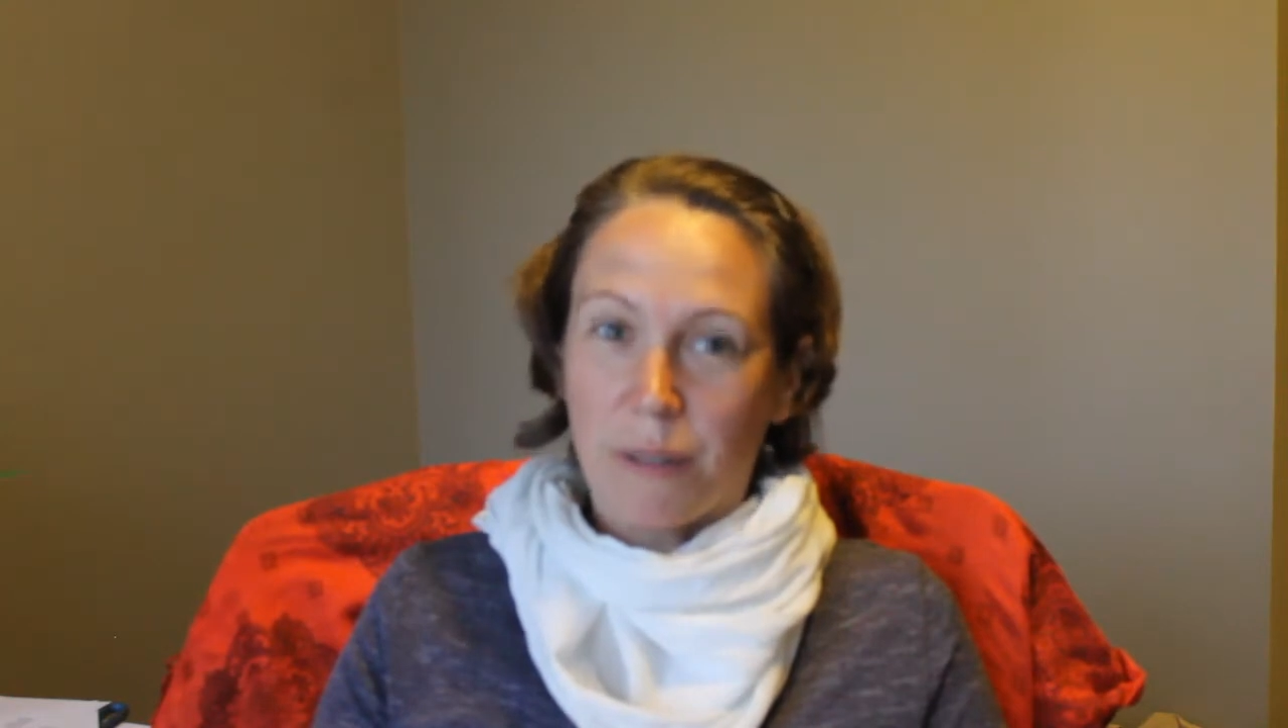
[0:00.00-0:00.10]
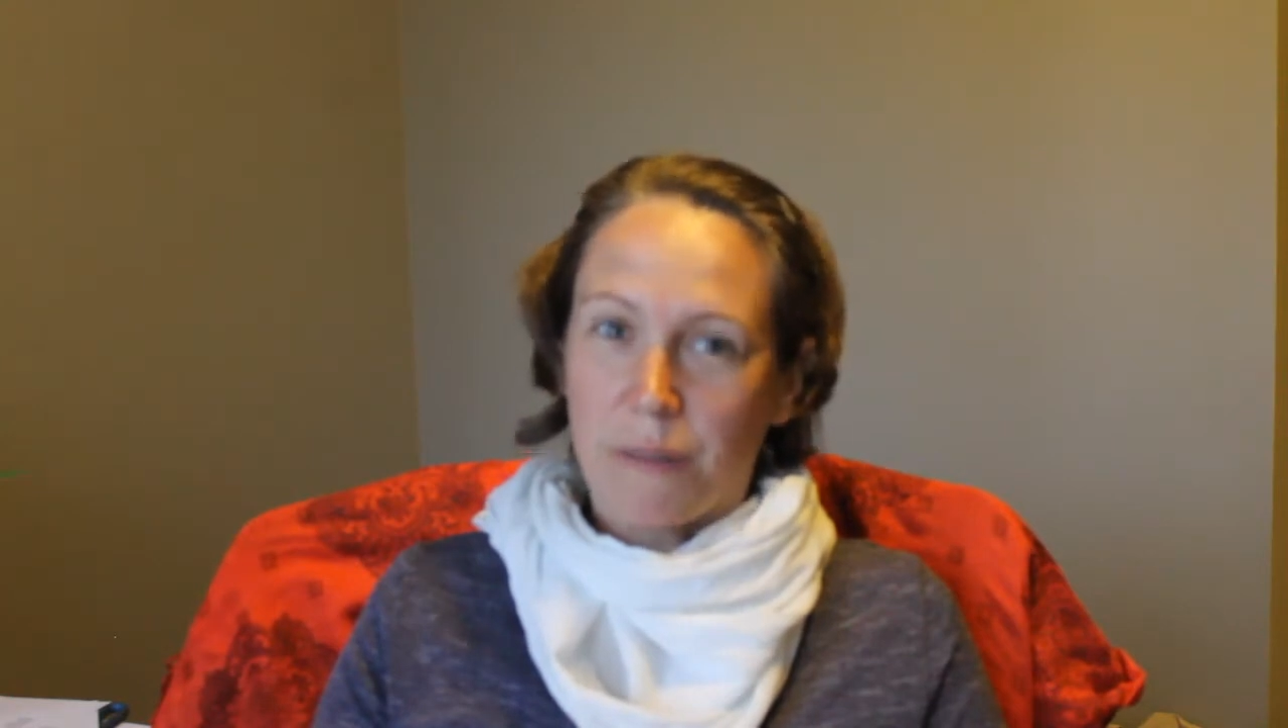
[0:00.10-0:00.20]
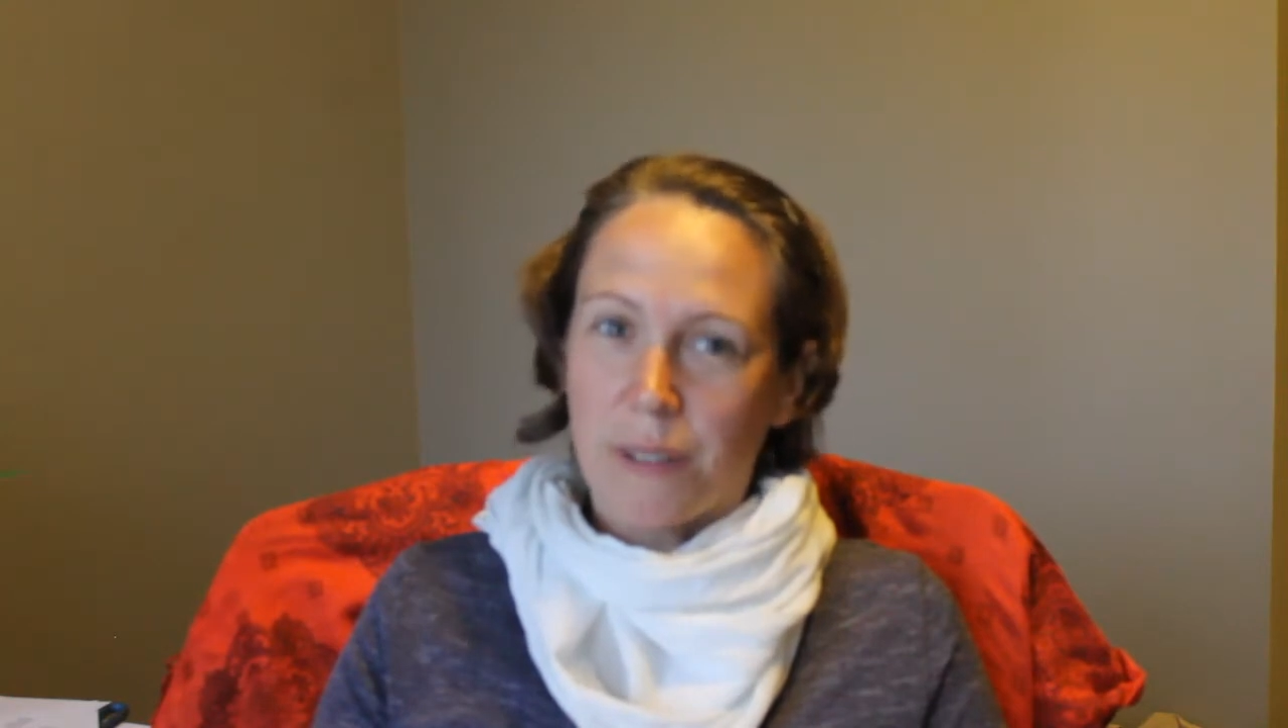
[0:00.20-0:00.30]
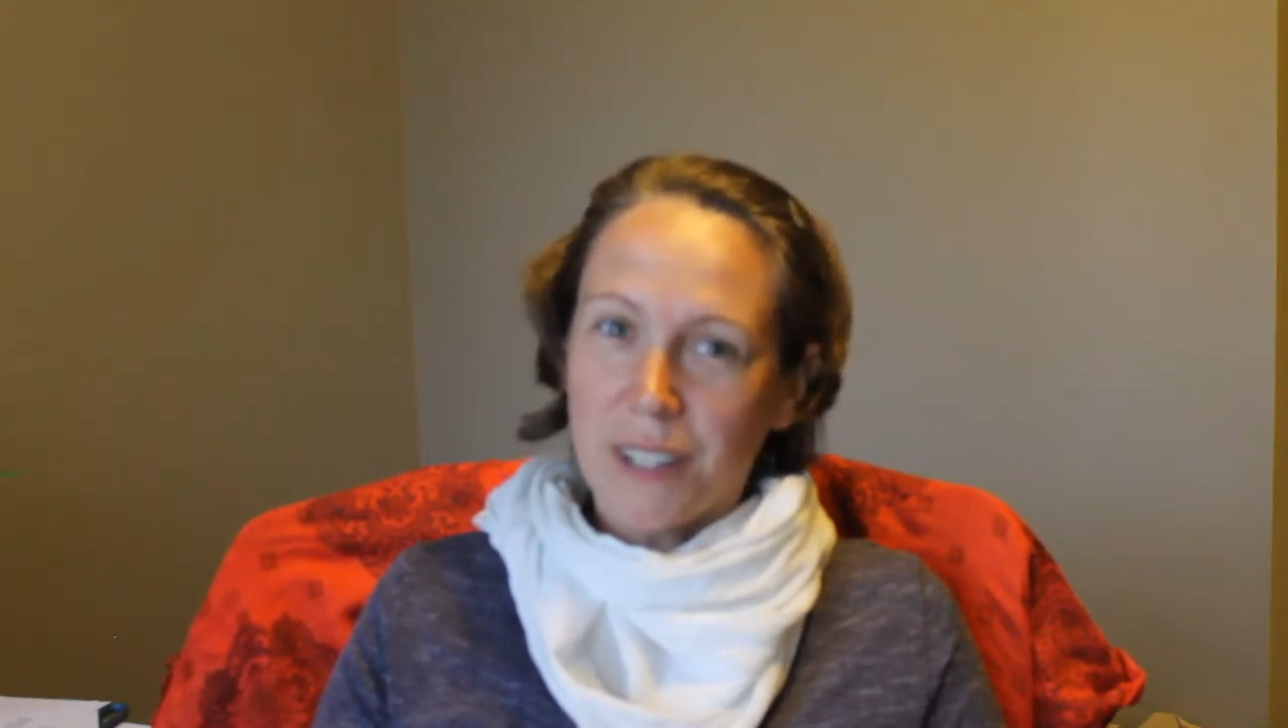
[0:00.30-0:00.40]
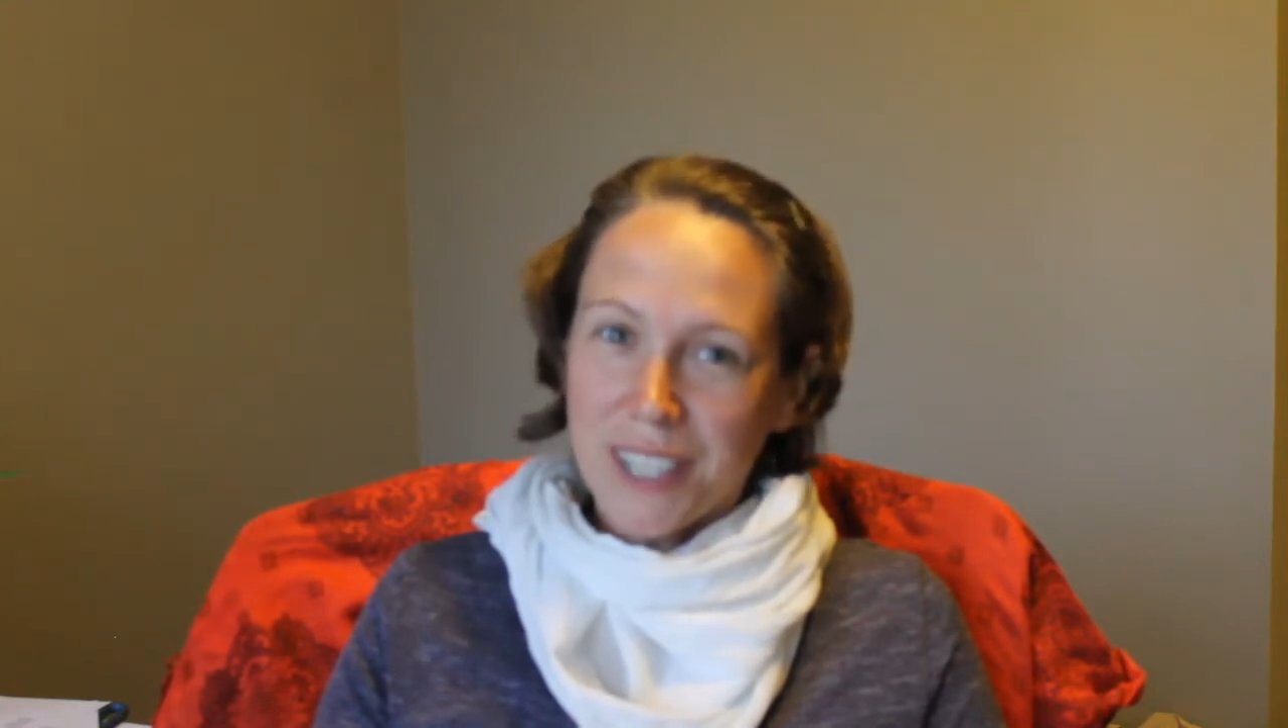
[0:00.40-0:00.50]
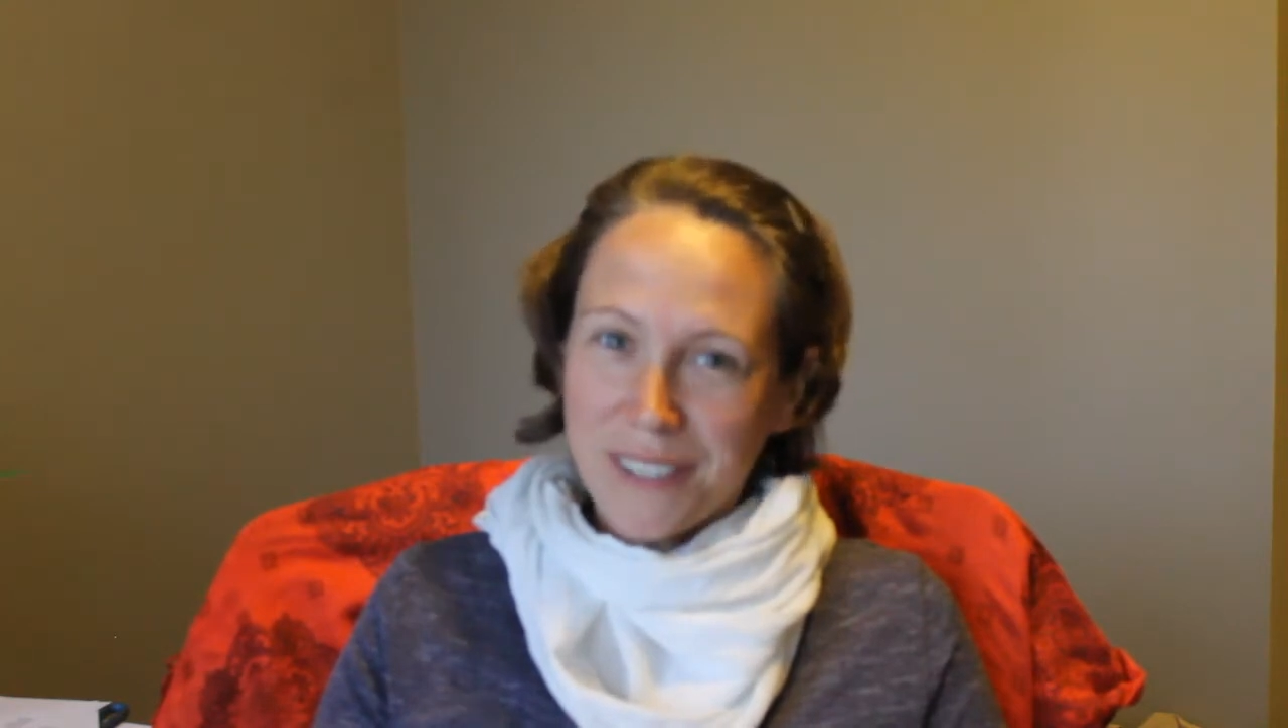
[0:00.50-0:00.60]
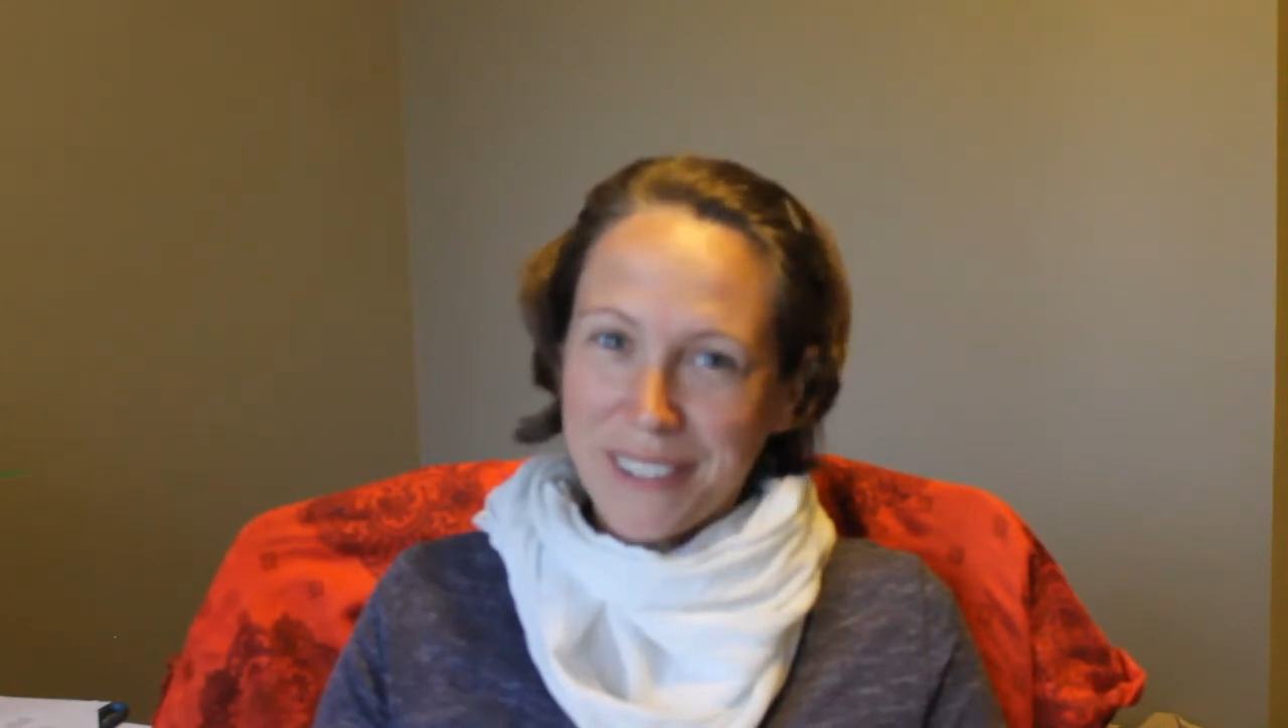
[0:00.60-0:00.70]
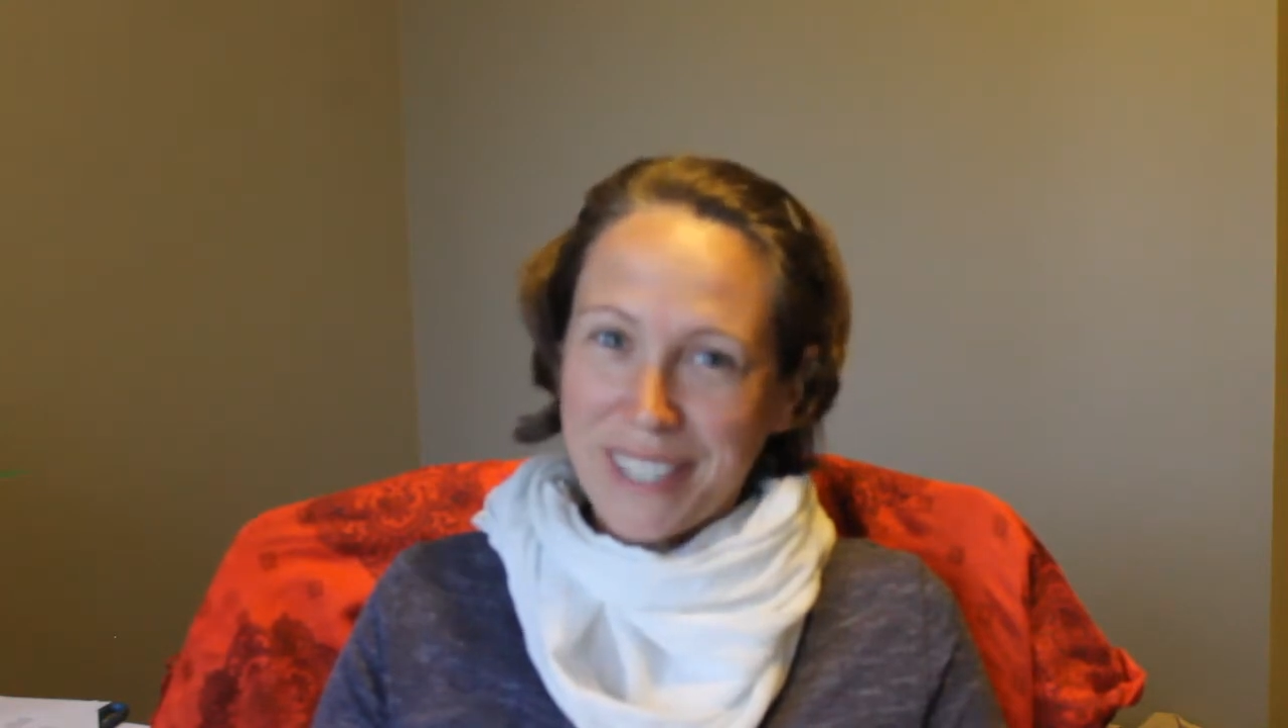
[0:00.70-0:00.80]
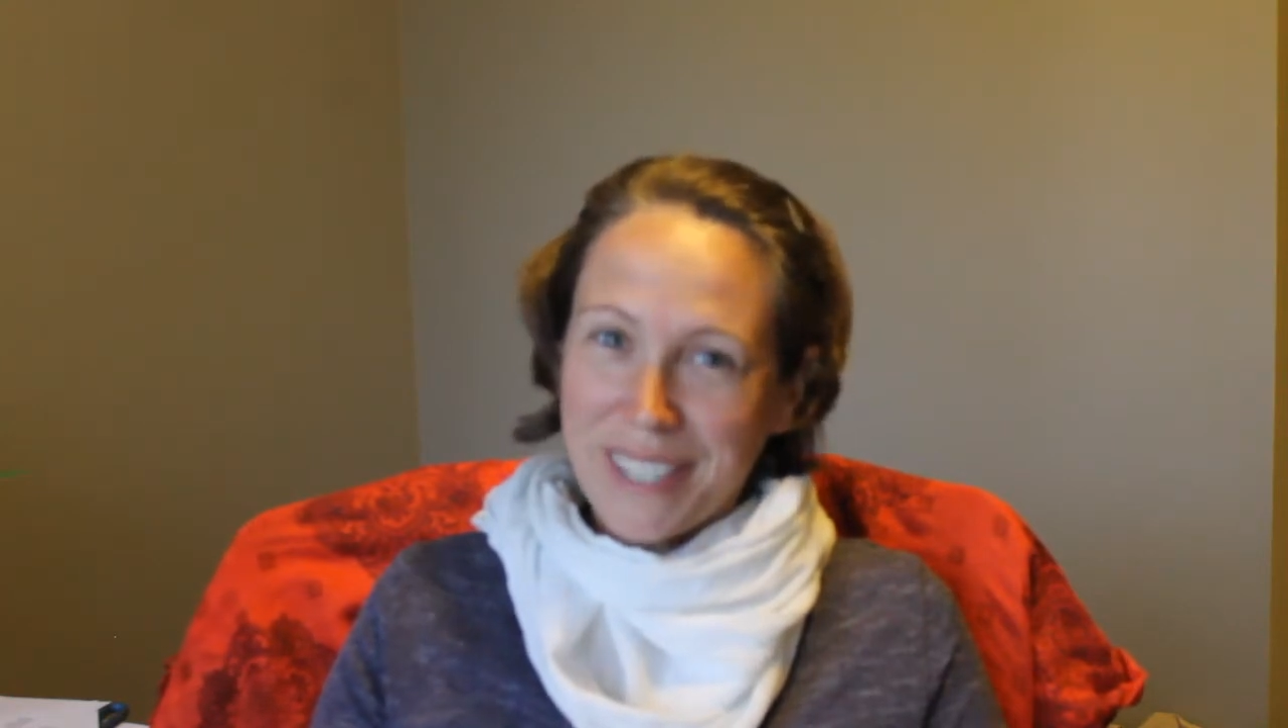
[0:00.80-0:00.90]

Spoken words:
virtually